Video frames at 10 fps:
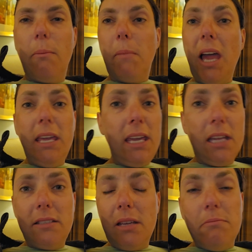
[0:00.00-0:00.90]
my
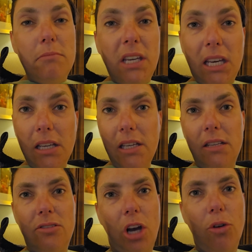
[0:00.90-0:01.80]
kids
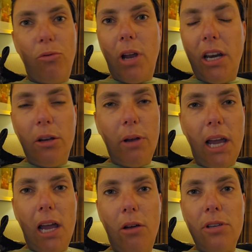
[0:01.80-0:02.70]
immediately start running
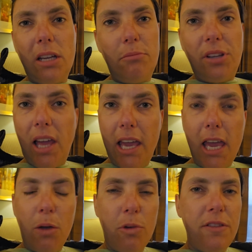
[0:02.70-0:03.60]
around and
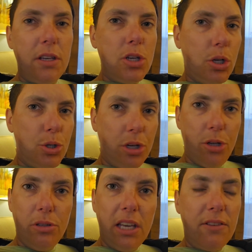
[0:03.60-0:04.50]
playing with the children
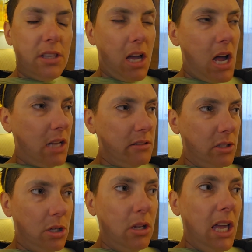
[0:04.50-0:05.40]
who live at the
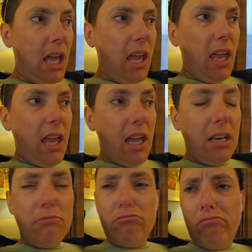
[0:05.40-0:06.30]
hostel
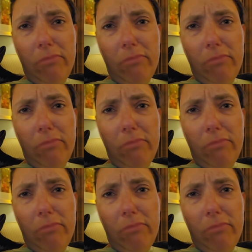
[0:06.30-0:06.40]
and,